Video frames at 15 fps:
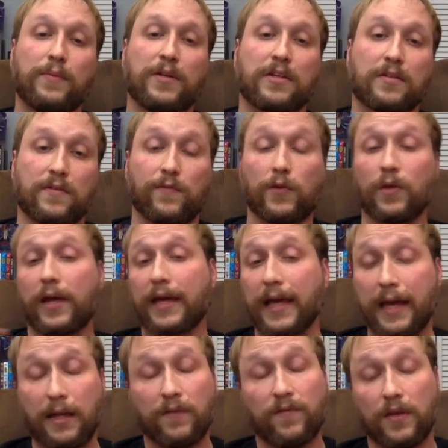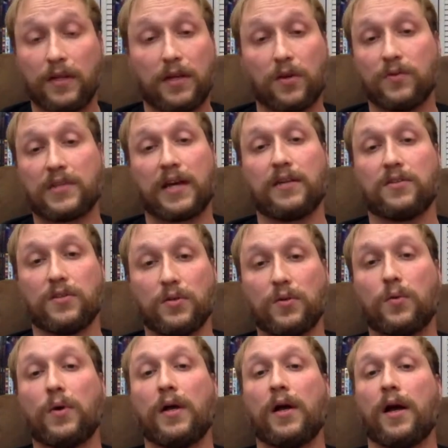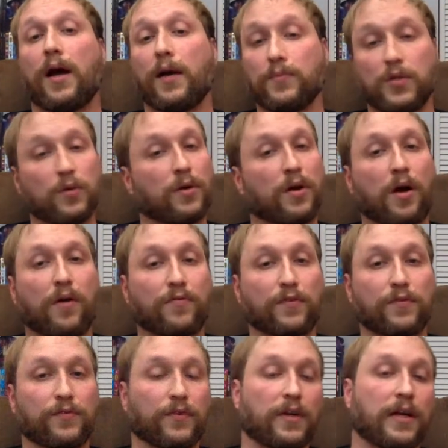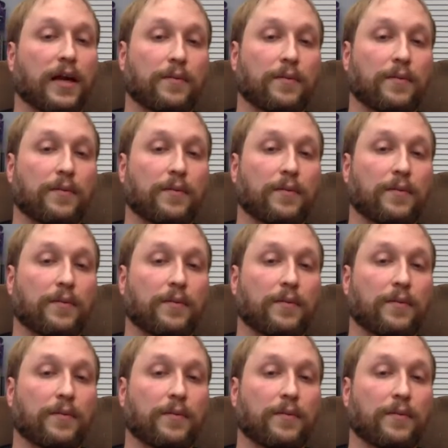because if you like any videos I do, I'm doing it all for free.